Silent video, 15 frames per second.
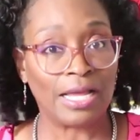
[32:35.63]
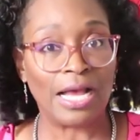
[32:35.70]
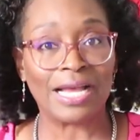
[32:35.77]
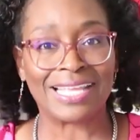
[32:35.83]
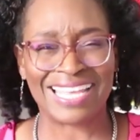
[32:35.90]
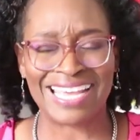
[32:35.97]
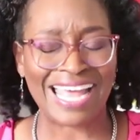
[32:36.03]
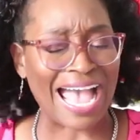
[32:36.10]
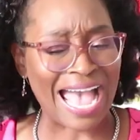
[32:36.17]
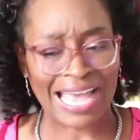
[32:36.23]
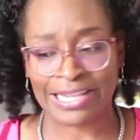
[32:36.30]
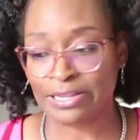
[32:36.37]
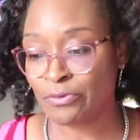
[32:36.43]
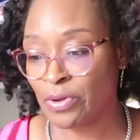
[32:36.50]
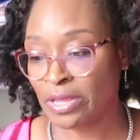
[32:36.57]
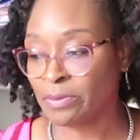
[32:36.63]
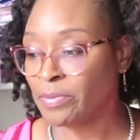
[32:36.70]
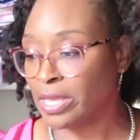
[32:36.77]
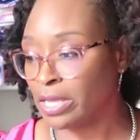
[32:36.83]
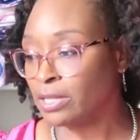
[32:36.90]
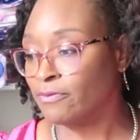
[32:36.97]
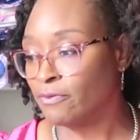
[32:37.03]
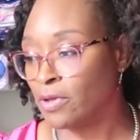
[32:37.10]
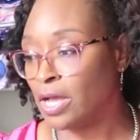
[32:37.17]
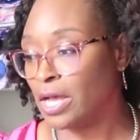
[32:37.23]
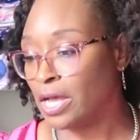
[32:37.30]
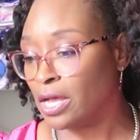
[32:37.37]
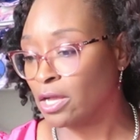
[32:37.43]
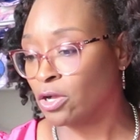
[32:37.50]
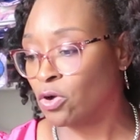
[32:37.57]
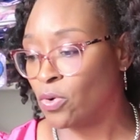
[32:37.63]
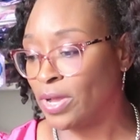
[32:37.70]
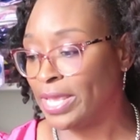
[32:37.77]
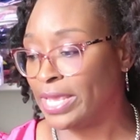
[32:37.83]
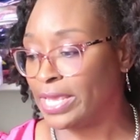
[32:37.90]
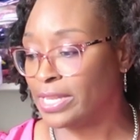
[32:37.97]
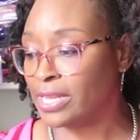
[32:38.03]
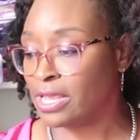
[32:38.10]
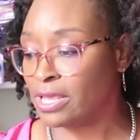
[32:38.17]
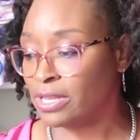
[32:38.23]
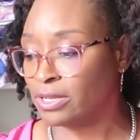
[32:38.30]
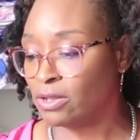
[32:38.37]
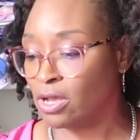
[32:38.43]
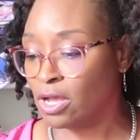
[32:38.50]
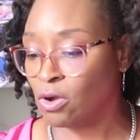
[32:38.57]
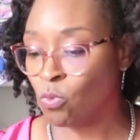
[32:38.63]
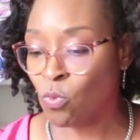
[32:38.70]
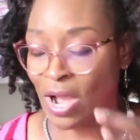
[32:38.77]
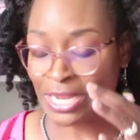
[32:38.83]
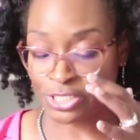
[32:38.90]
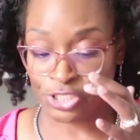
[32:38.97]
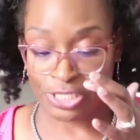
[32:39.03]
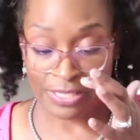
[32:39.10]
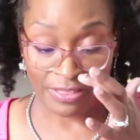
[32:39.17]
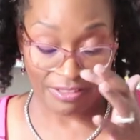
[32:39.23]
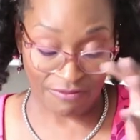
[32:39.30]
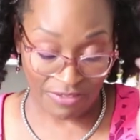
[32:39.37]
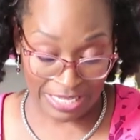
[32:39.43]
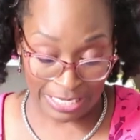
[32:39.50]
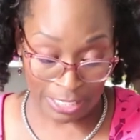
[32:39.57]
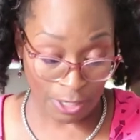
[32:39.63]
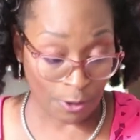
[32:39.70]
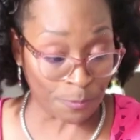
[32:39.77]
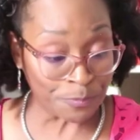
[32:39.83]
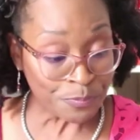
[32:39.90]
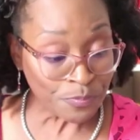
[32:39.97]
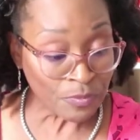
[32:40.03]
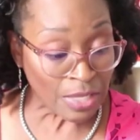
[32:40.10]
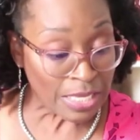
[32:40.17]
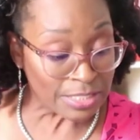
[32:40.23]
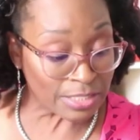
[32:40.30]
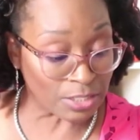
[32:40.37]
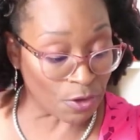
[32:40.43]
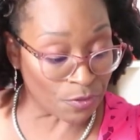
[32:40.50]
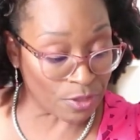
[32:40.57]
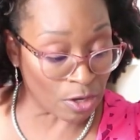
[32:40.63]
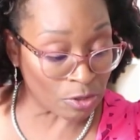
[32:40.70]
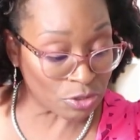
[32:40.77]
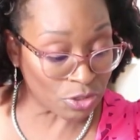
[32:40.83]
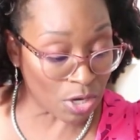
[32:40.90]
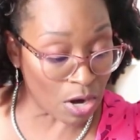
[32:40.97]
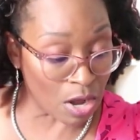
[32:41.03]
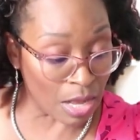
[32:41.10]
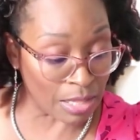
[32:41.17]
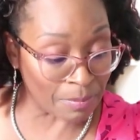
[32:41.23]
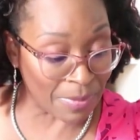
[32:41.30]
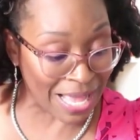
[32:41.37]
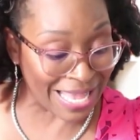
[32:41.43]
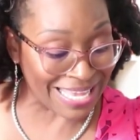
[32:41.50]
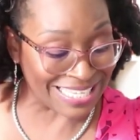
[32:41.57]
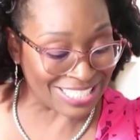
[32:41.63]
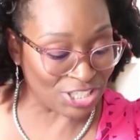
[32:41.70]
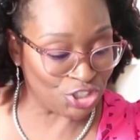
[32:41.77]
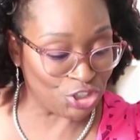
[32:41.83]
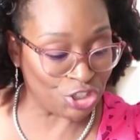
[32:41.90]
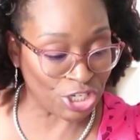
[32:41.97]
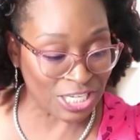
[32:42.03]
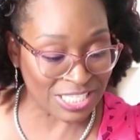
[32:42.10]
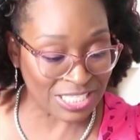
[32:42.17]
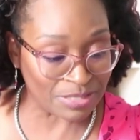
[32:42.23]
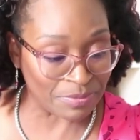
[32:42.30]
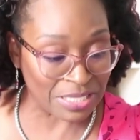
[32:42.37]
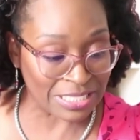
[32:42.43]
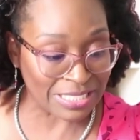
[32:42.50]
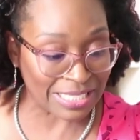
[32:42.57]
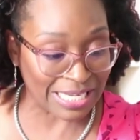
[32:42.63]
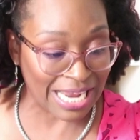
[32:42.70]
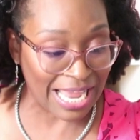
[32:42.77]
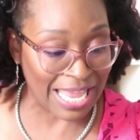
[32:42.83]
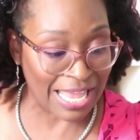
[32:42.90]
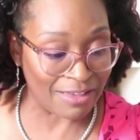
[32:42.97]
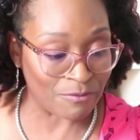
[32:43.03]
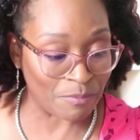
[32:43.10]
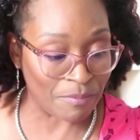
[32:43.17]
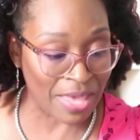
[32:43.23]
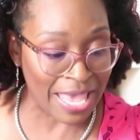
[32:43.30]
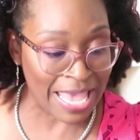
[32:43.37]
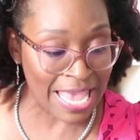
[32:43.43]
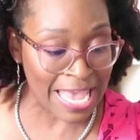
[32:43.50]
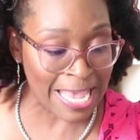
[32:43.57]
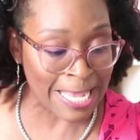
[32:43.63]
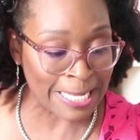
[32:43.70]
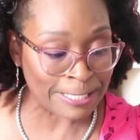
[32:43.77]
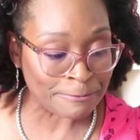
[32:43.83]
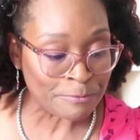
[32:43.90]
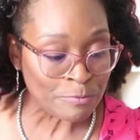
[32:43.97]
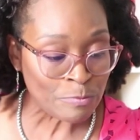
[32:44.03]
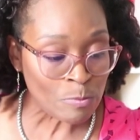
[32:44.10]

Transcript: again, I highly recommend go ahead and watching the video. So those are all my adjustments that I have made.